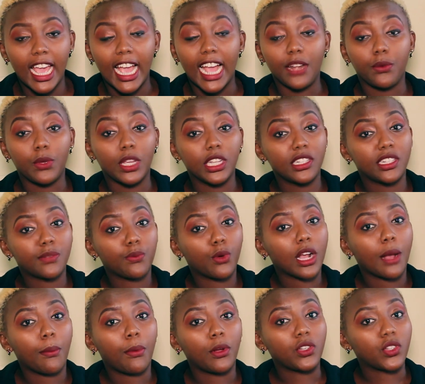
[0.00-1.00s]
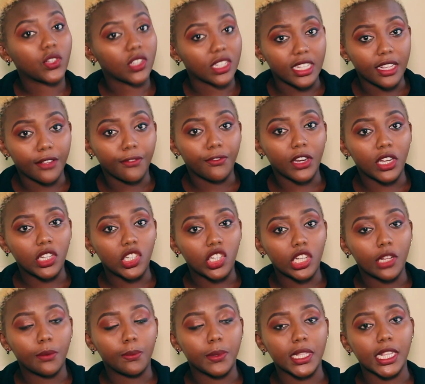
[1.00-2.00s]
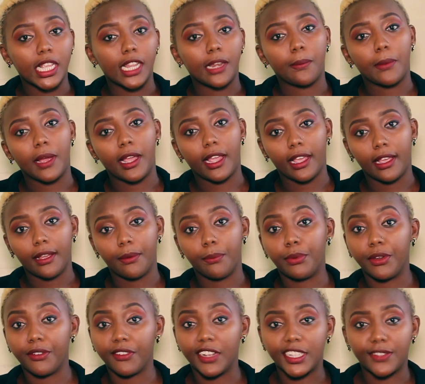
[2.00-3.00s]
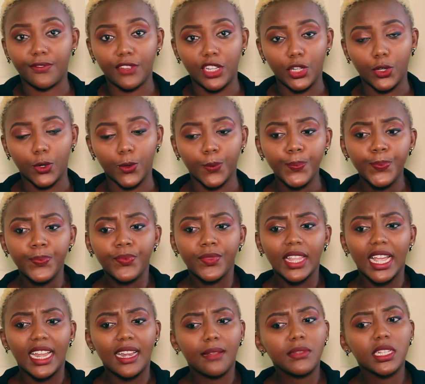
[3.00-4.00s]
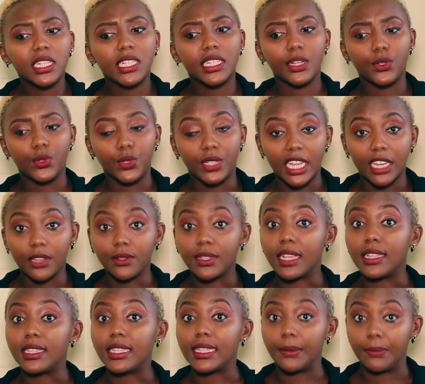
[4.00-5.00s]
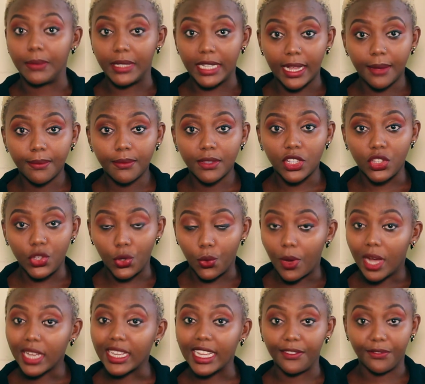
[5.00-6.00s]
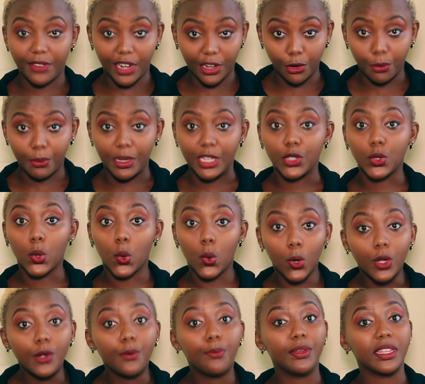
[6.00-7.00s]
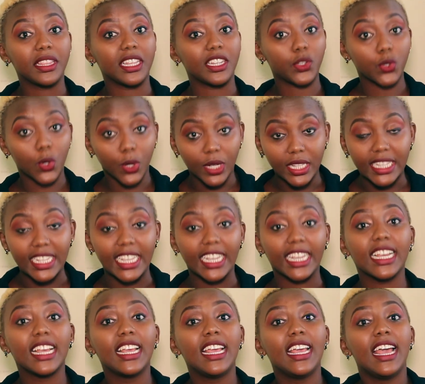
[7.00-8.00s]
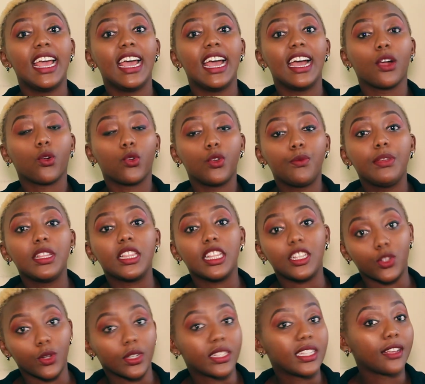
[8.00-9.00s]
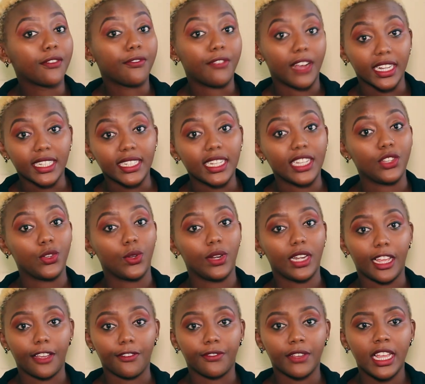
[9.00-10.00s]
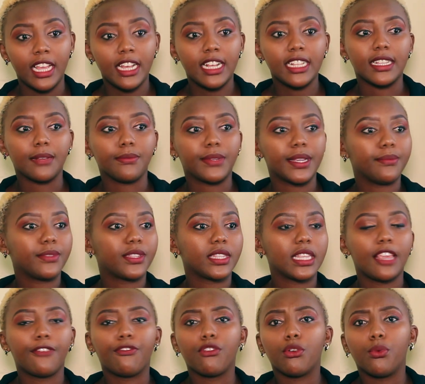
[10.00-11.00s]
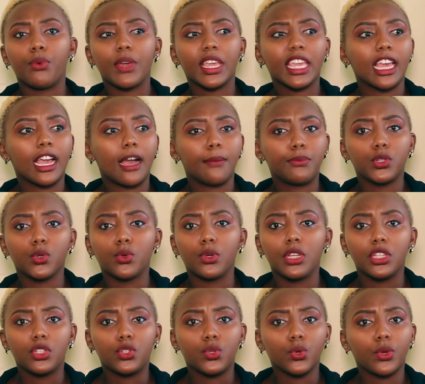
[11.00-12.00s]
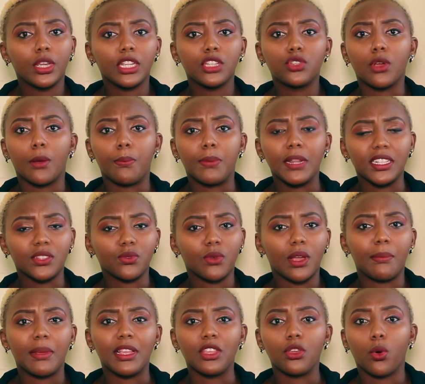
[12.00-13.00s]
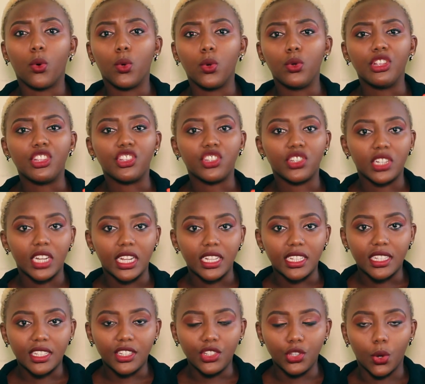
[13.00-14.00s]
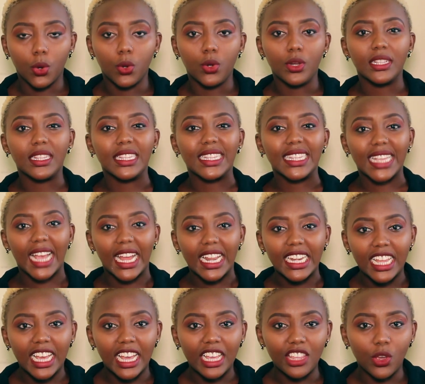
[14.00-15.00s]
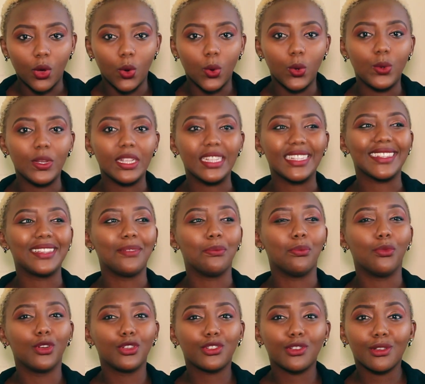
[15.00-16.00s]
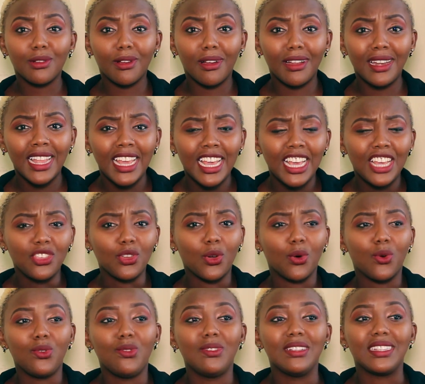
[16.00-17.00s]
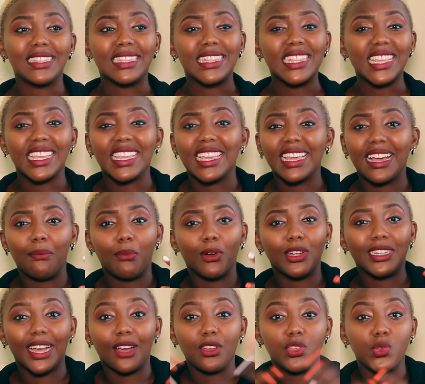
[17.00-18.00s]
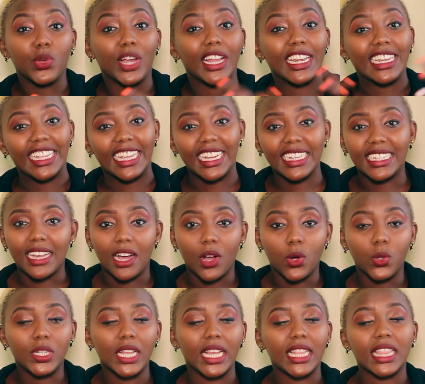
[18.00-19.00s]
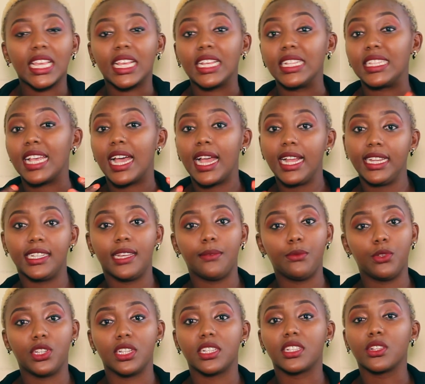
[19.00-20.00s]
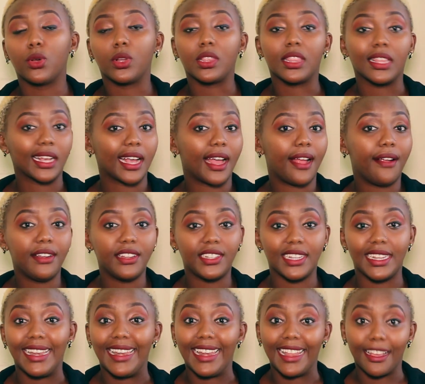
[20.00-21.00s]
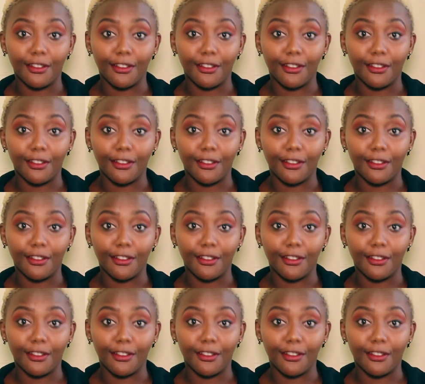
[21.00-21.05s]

And we spoke about toxic friendships in my previous video. And I'm just here to tell you that sometimes your work environment could be the toxic could be the toxic factor in your life. Sometimes if you're waking up to going to going to a place whereby you're always stressed, you're always sad, you're always emotional, you're always thinking about how you can get out, I think it's high time you just got the courage and